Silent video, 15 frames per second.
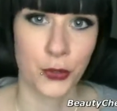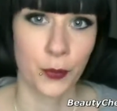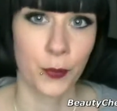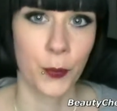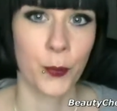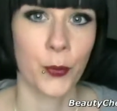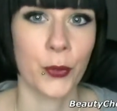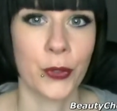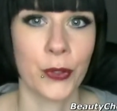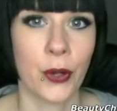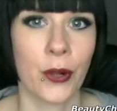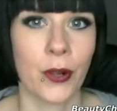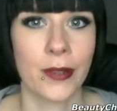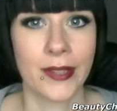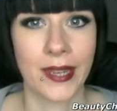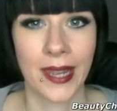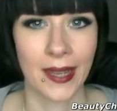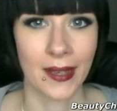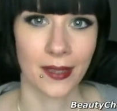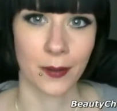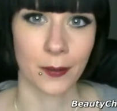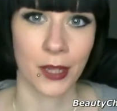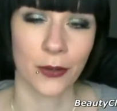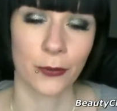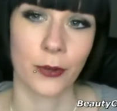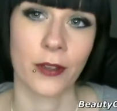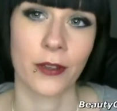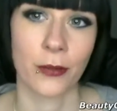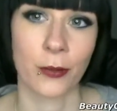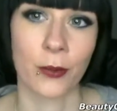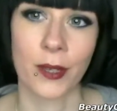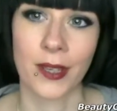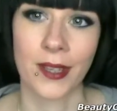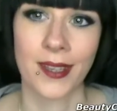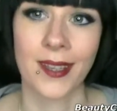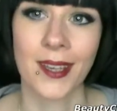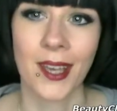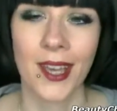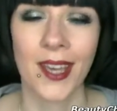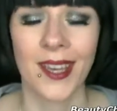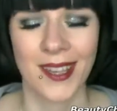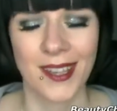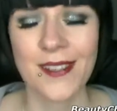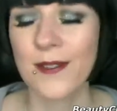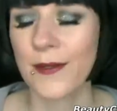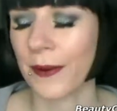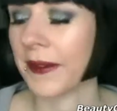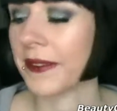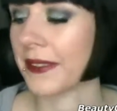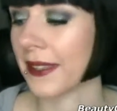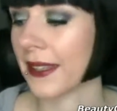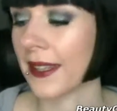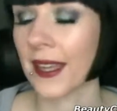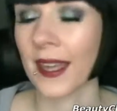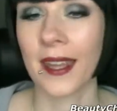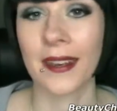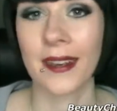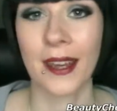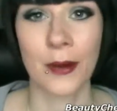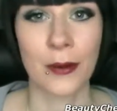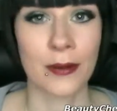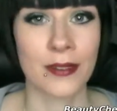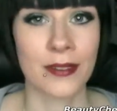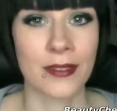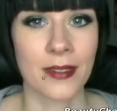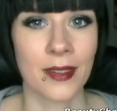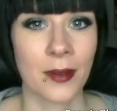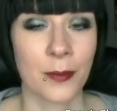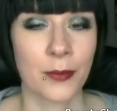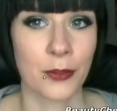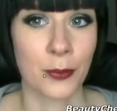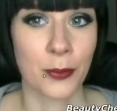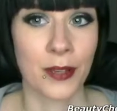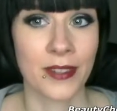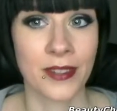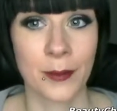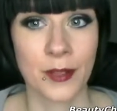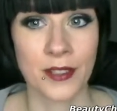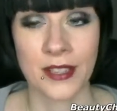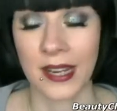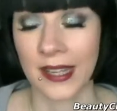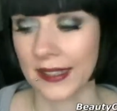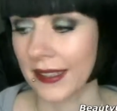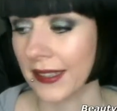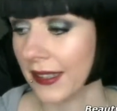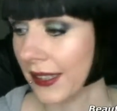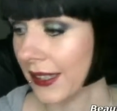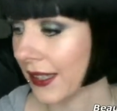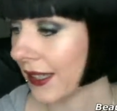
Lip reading: a German book called Herr Lehmann, which is really interesting, and I was surprised how much I liked it.